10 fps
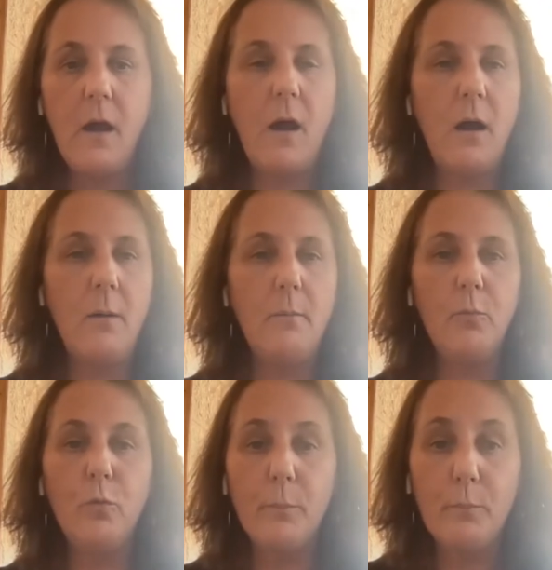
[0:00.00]

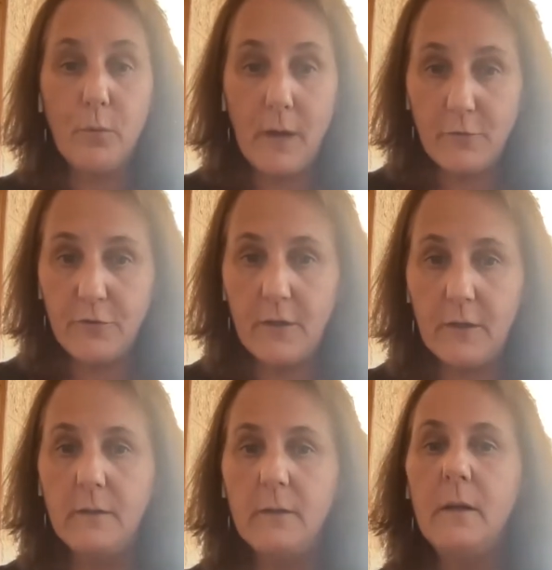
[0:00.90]

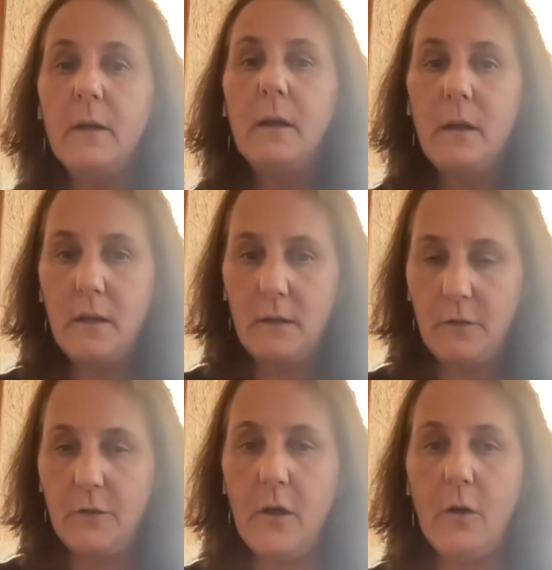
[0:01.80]
repression,
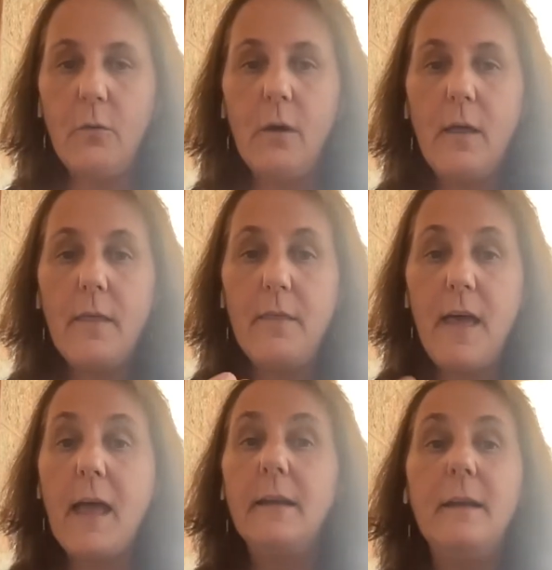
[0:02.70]

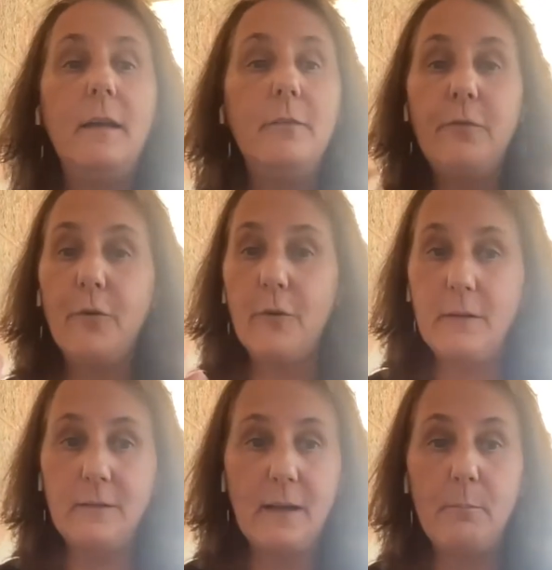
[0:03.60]
that if, for
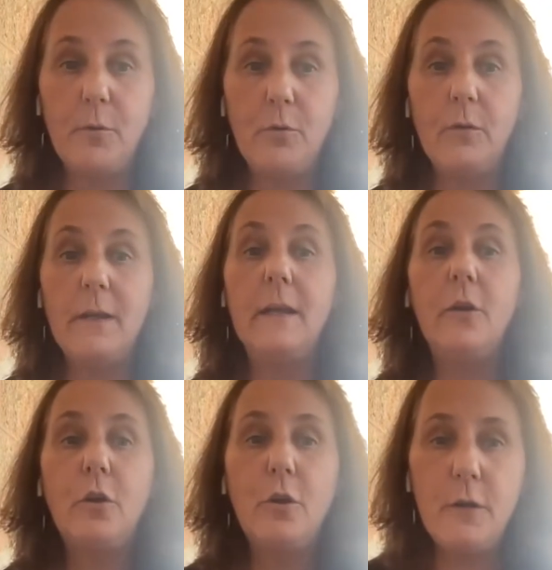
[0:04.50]
example,
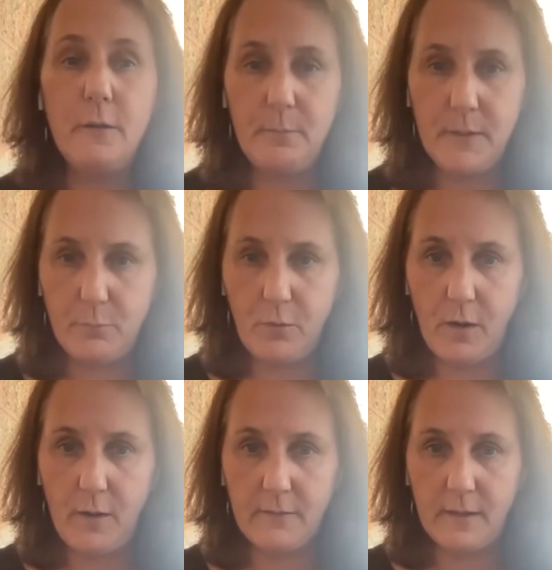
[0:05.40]
it couldn't be
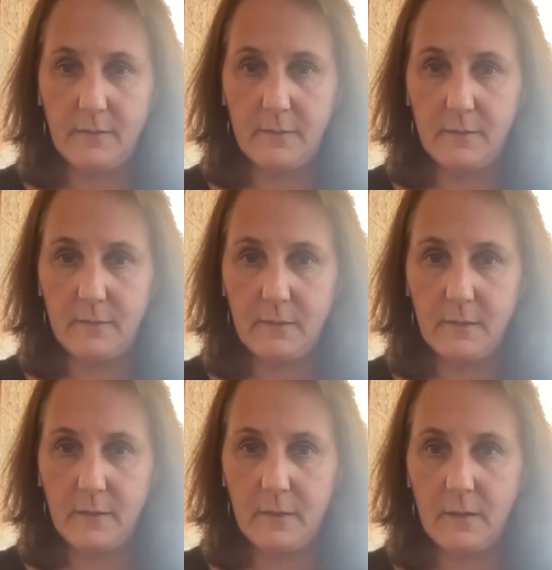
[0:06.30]
processed,
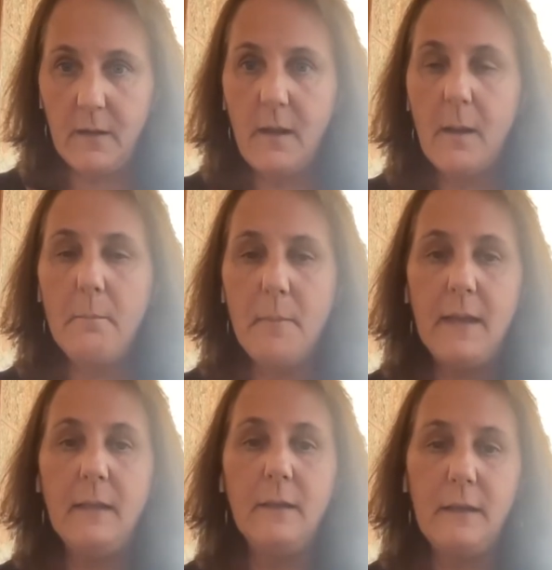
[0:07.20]

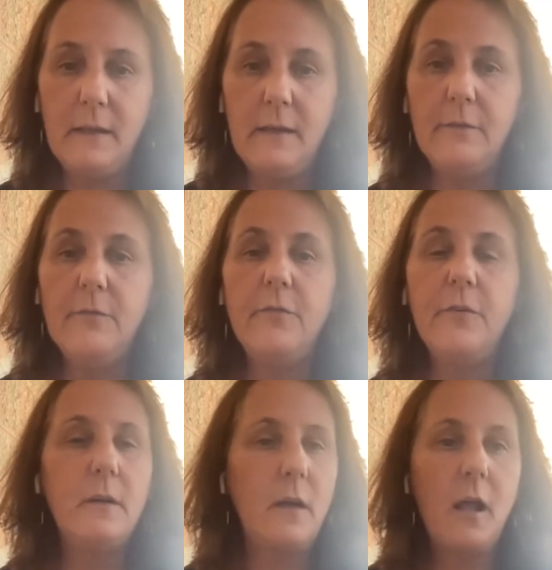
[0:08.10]
may leave
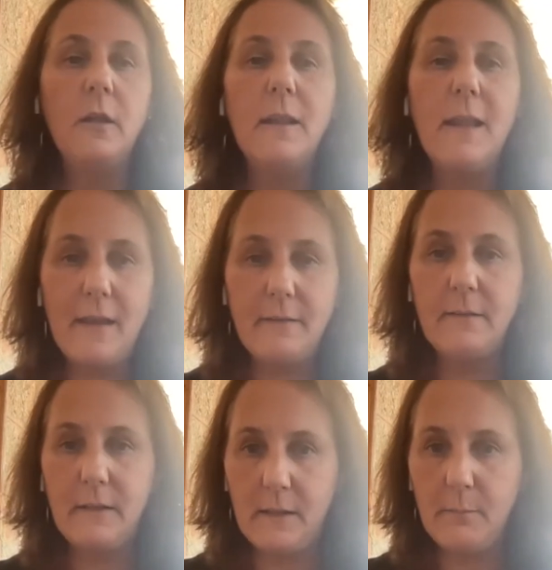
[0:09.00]
a
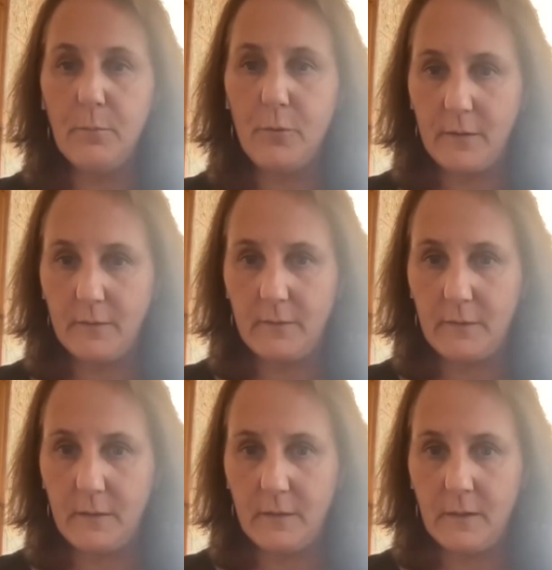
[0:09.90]
lasting imprint
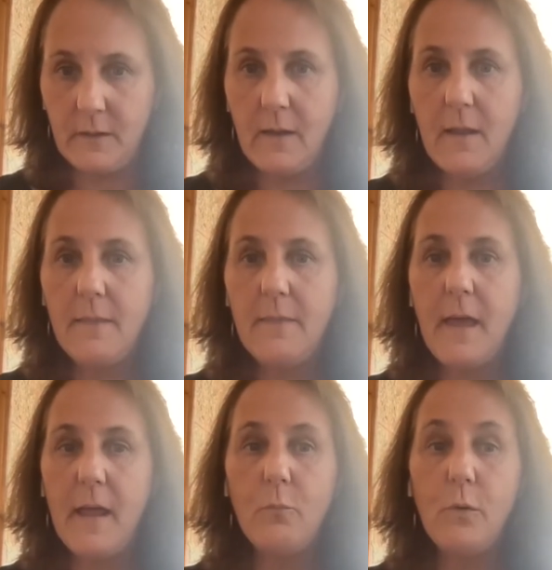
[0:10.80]

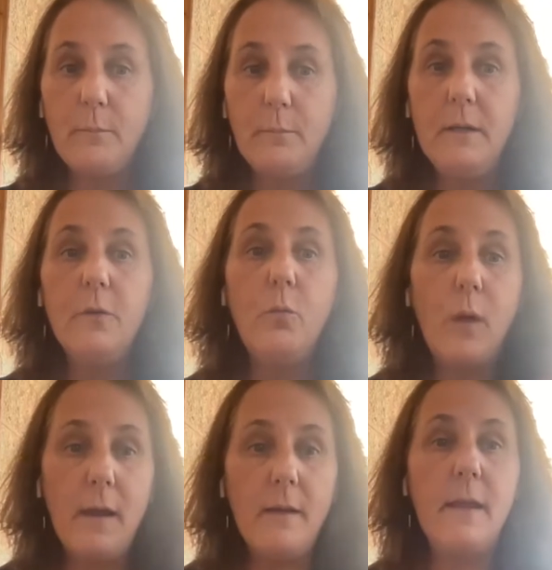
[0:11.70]
that would be the
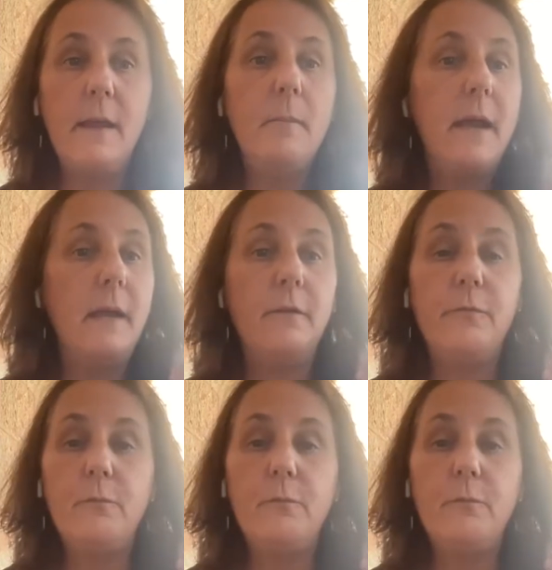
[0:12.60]
way they may,